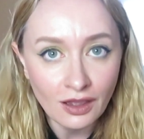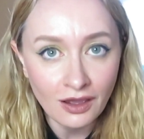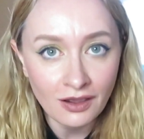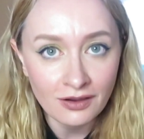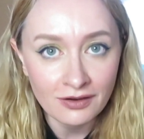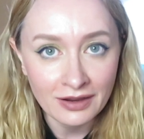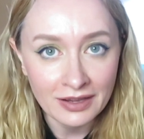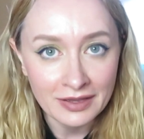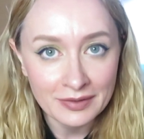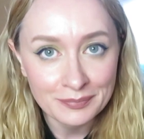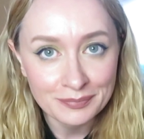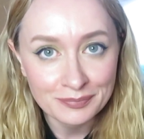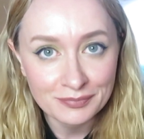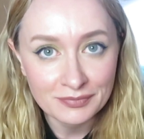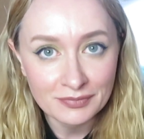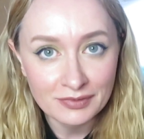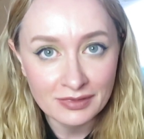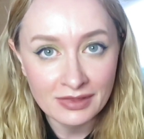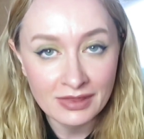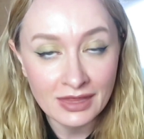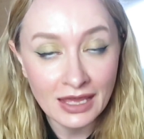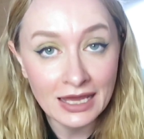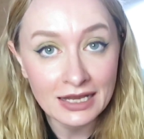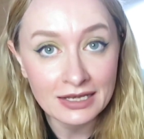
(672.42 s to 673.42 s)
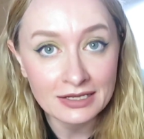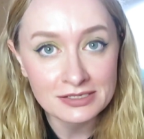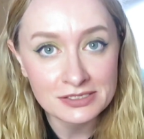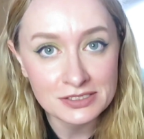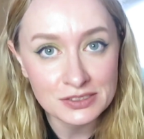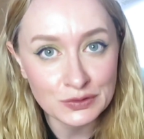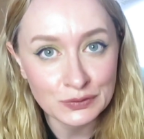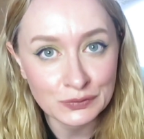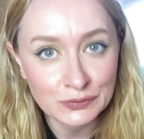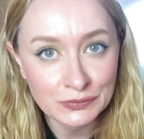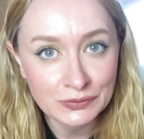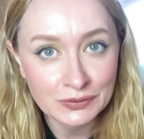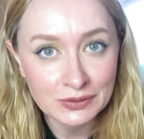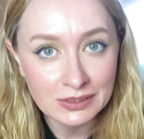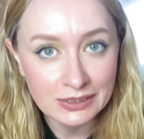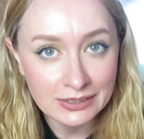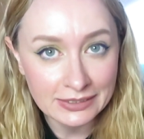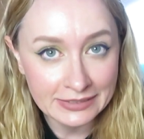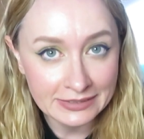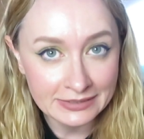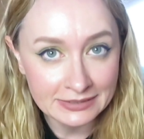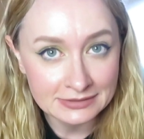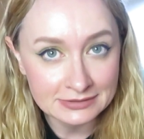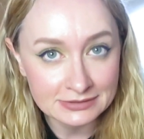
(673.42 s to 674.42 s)
Alright, that is all
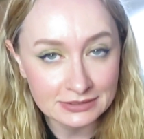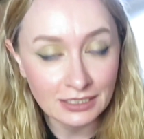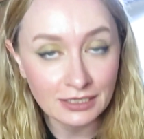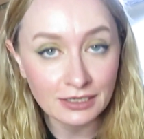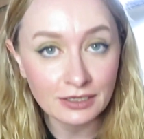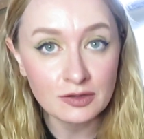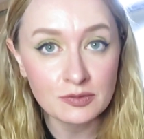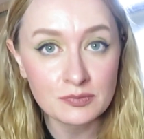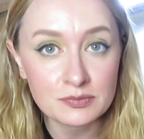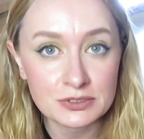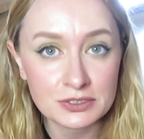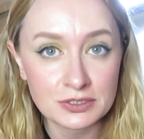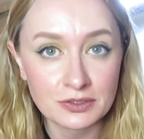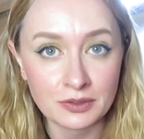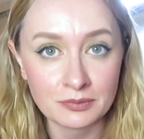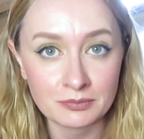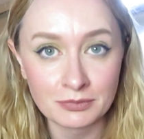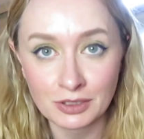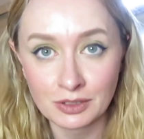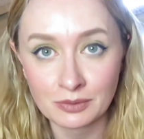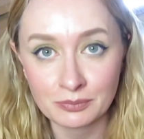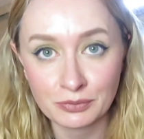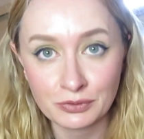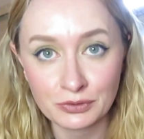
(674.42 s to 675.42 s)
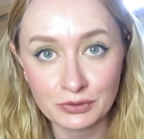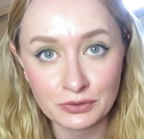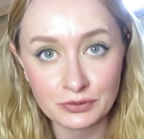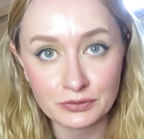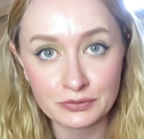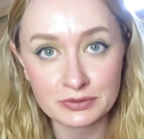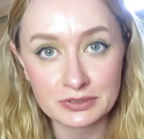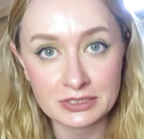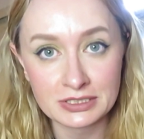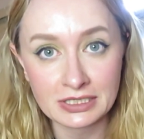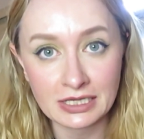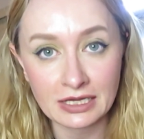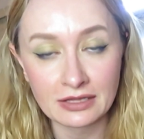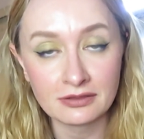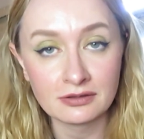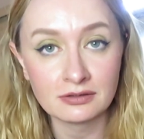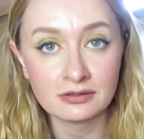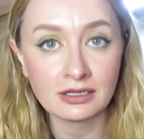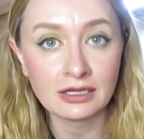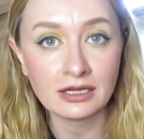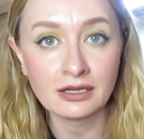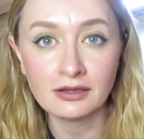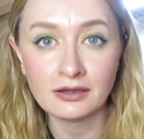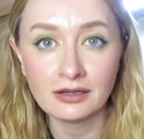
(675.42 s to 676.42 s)
cleaned up, so I'm going to put it all together
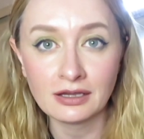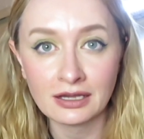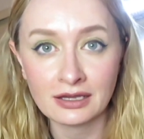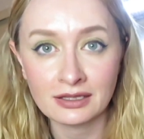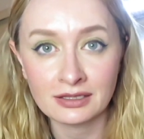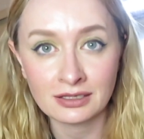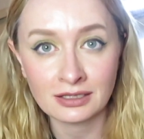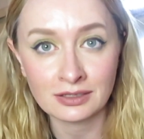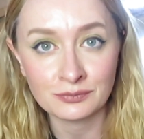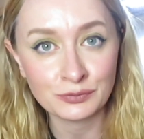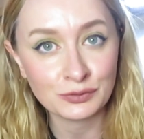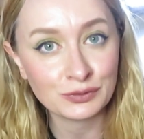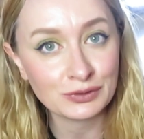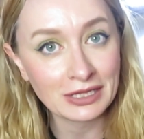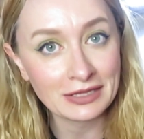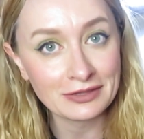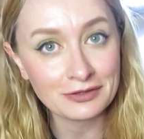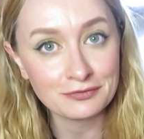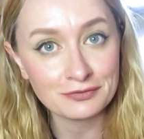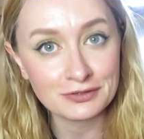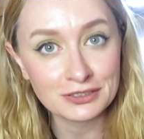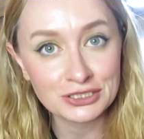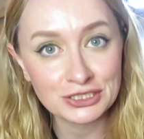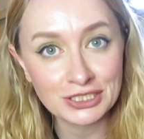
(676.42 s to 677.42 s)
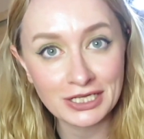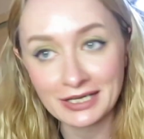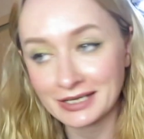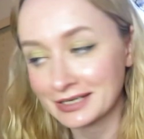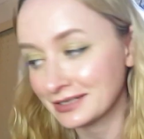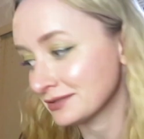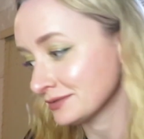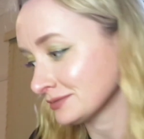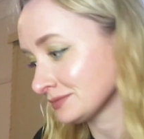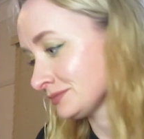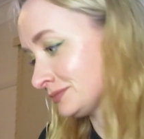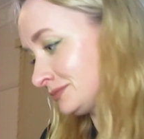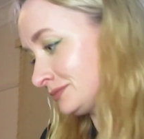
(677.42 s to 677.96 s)
now and then we'll let the fish out.